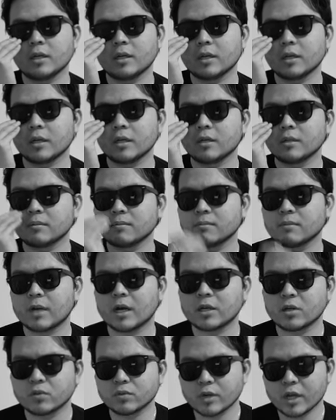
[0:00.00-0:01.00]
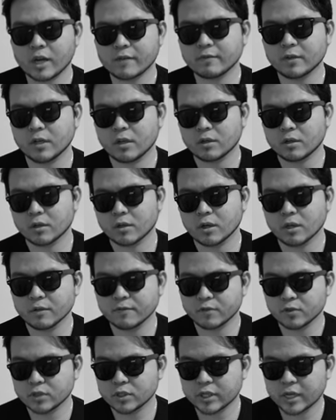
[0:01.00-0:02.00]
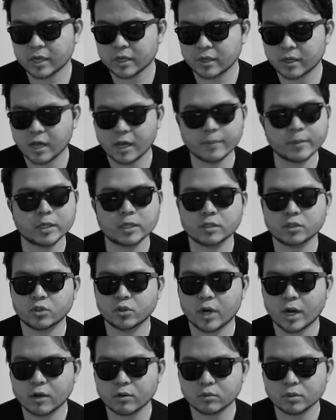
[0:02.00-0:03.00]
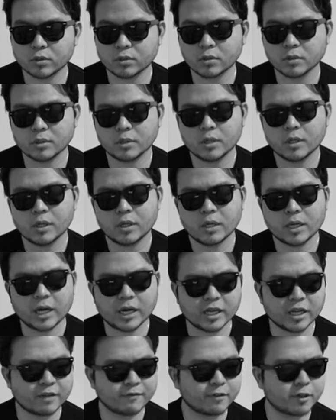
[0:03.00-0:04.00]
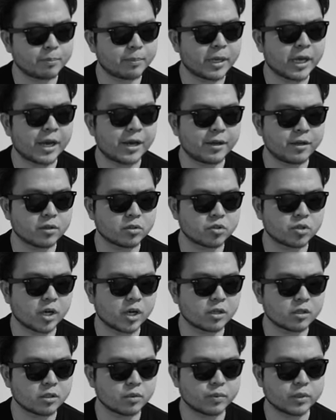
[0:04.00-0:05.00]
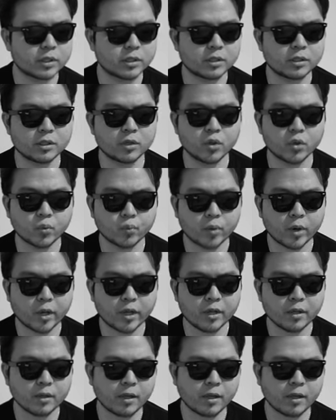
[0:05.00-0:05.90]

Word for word: And I don't have a lot of colorful jacket, I mean trousers. I have the panty trouser, which is in gray.